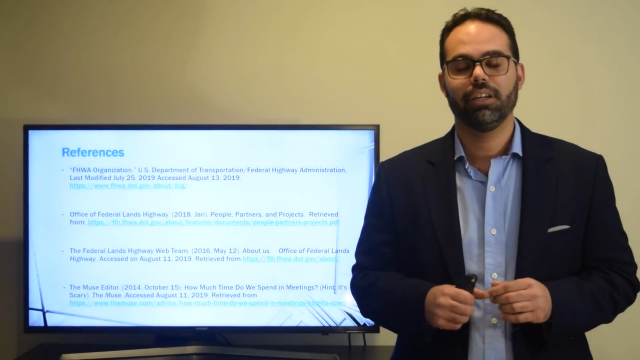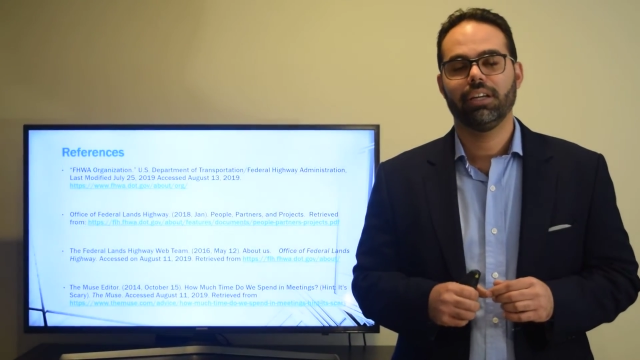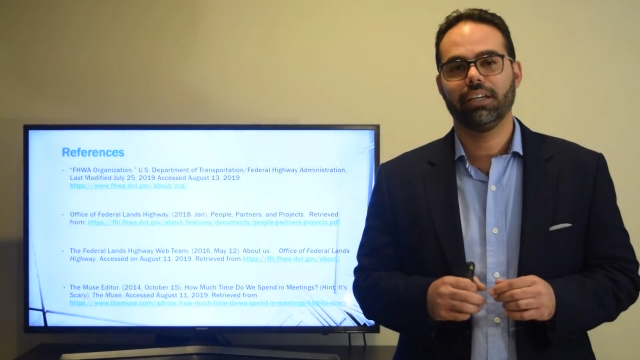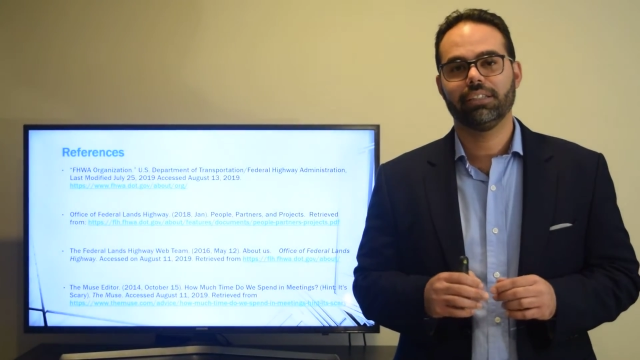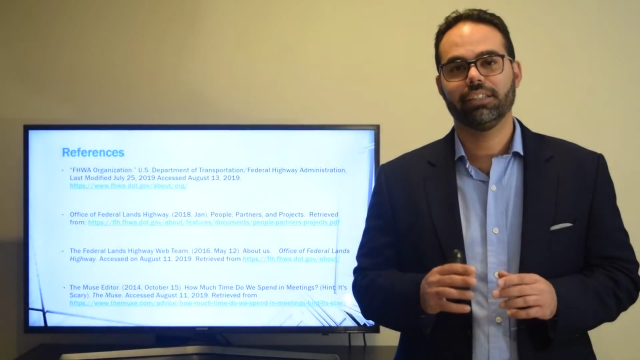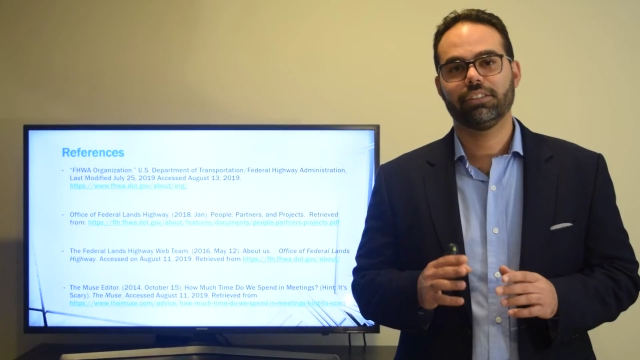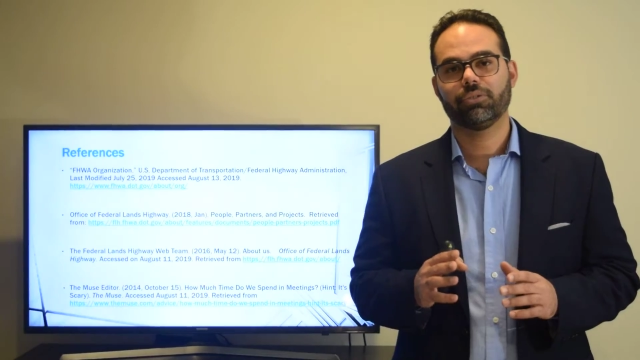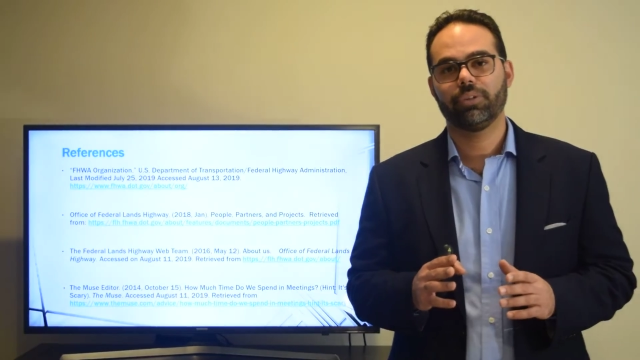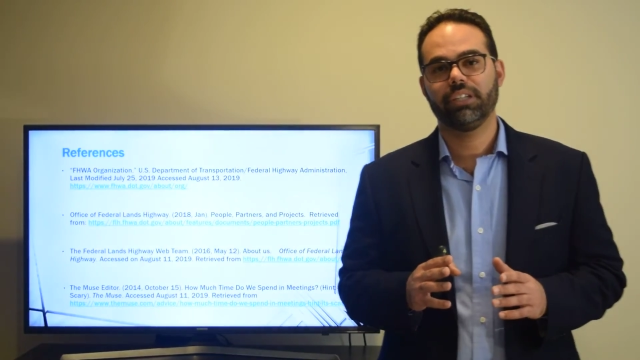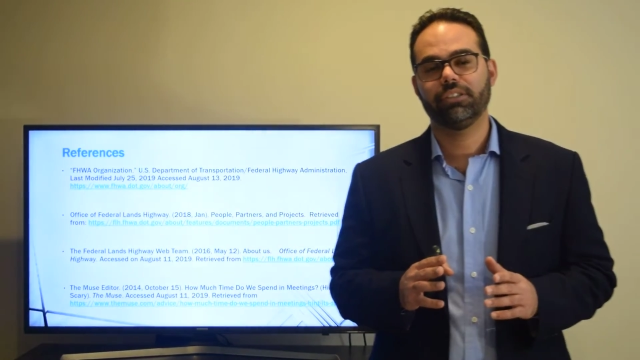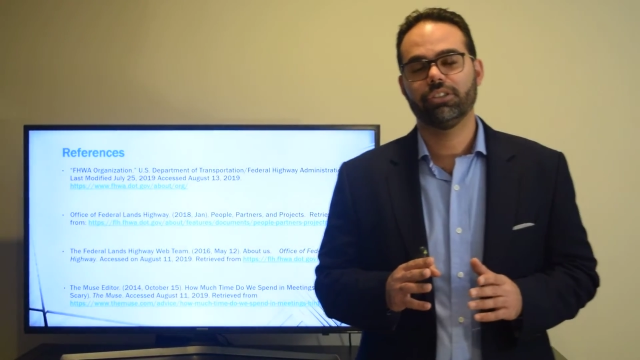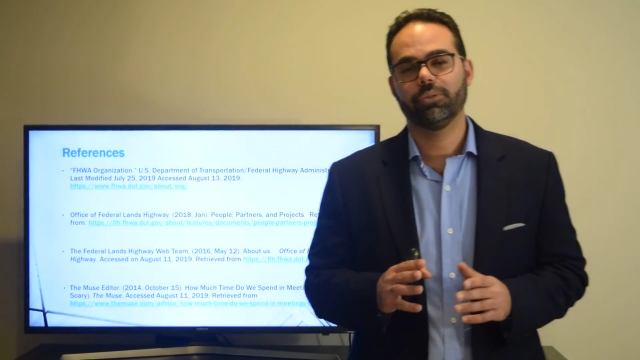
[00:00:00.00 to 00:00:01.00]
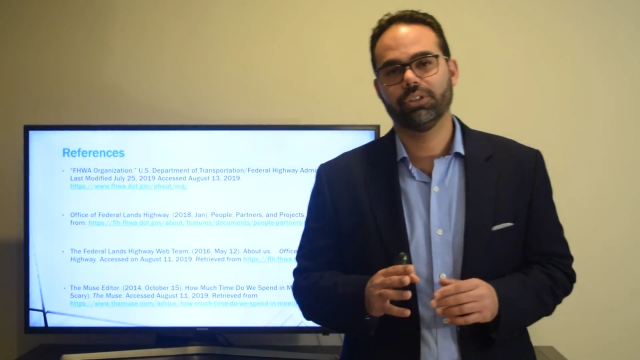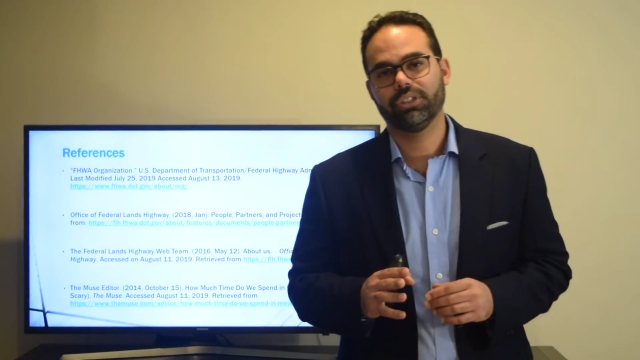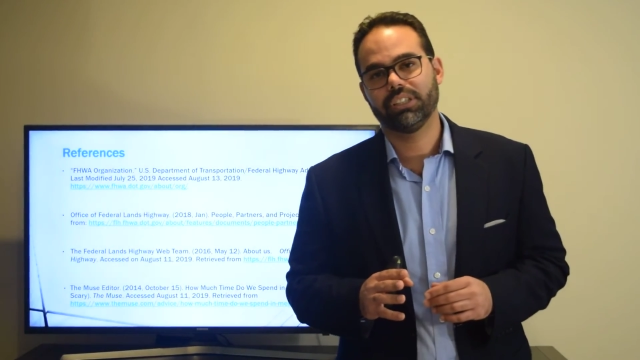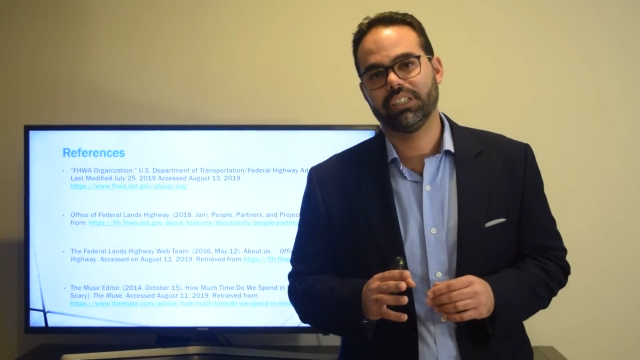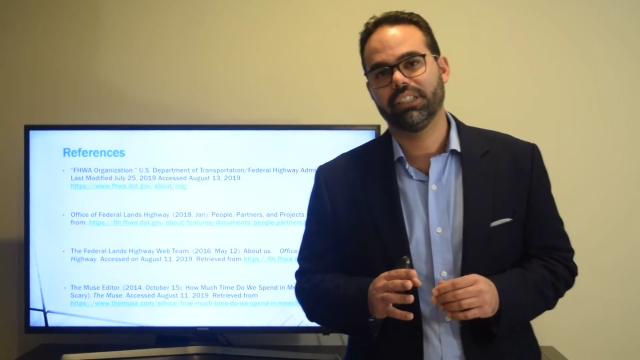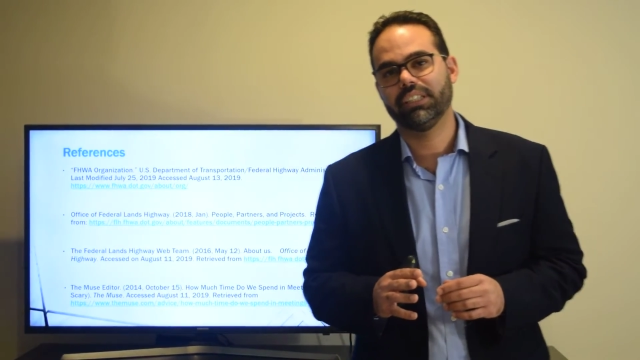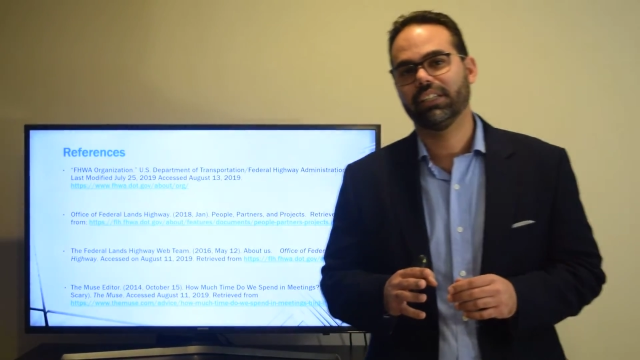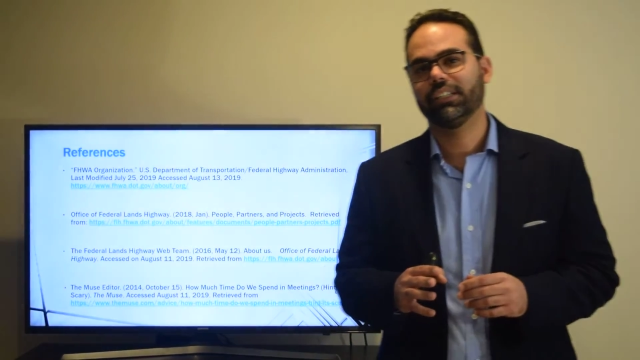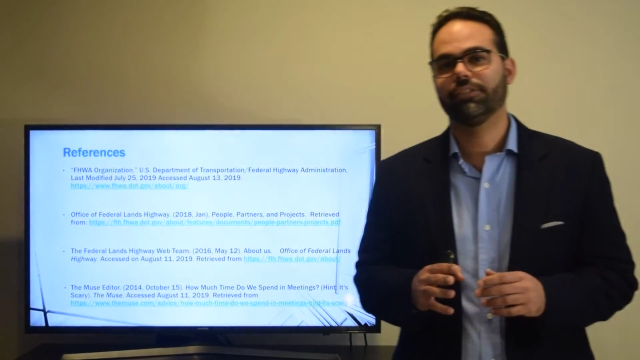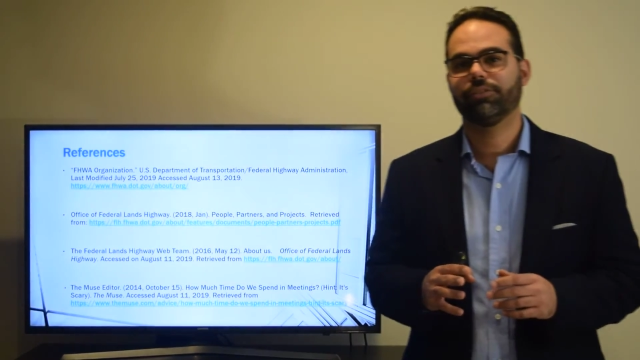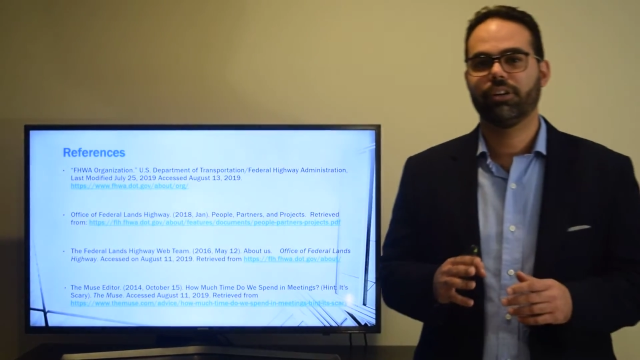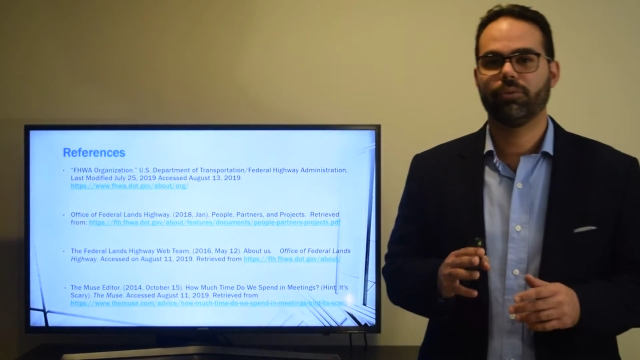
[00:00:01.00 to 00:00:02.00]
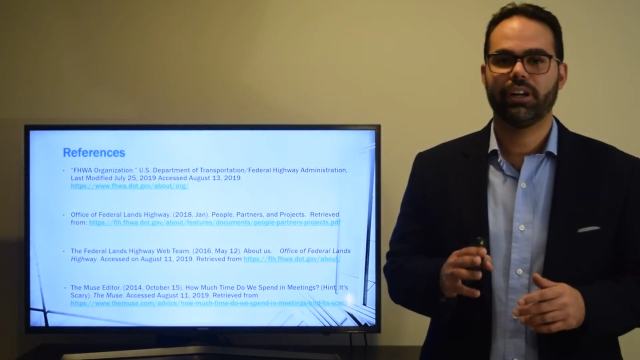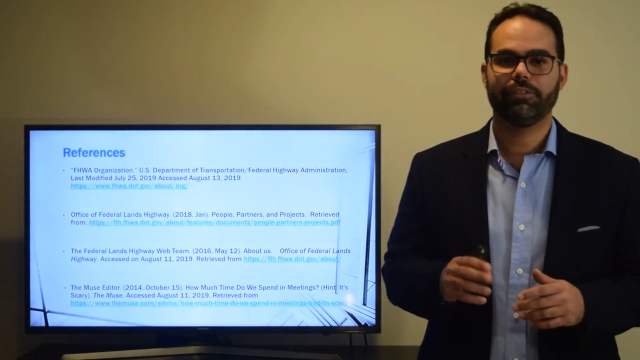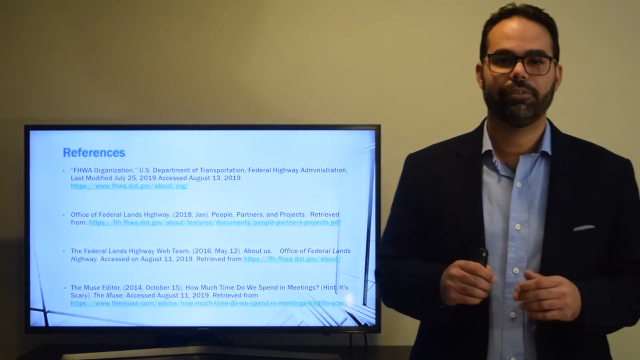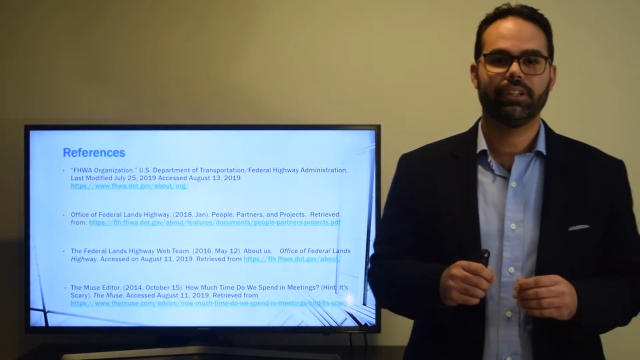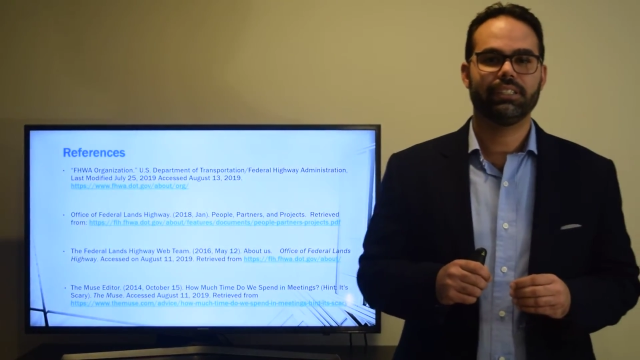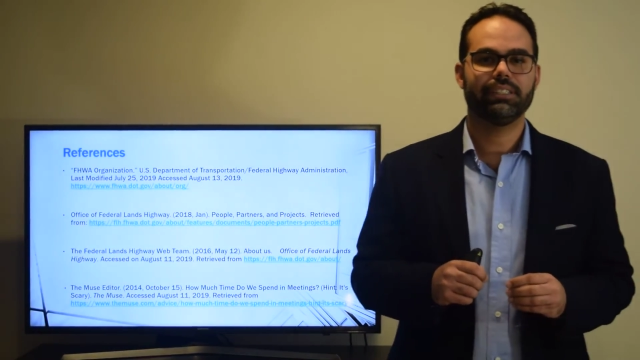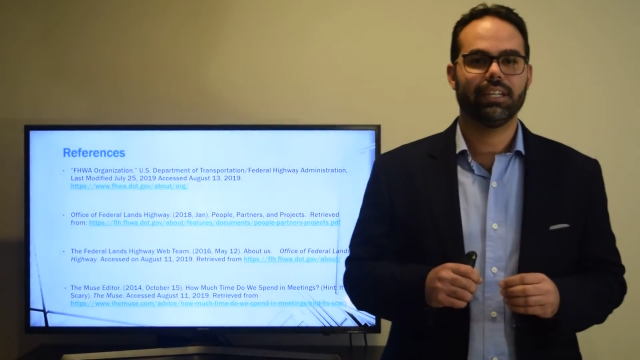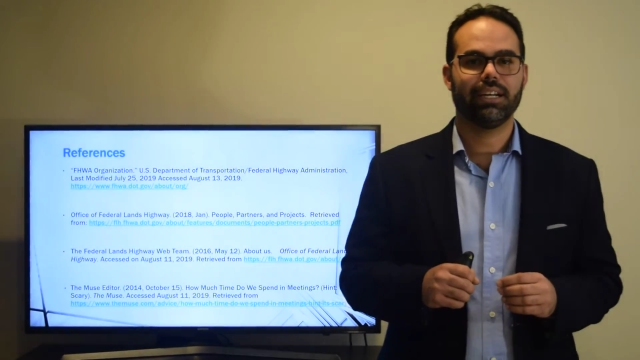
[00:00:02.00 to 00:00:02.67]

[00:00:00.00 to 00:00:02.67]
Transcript: In the screen you would see the different reference